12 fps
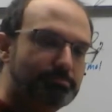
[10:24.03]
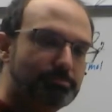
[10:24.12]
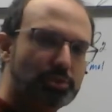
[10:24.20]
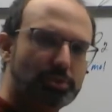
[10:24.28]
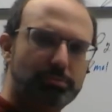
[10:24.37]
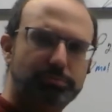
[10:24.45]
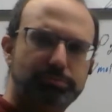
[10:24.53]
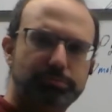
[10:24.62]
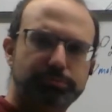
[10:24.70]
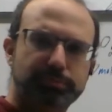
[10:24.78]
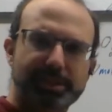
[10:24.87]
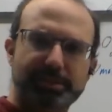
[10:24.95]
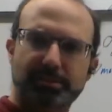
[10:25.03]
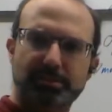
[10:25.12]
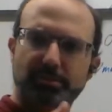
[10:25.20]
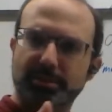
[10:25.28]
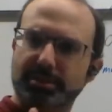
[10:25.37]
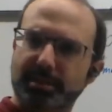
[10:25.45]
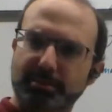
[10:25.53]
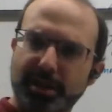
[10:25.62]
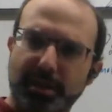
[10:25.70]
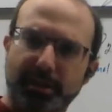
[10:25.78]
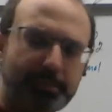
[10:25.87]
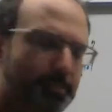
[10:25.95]
So let's do the same
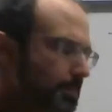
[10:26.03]
thing.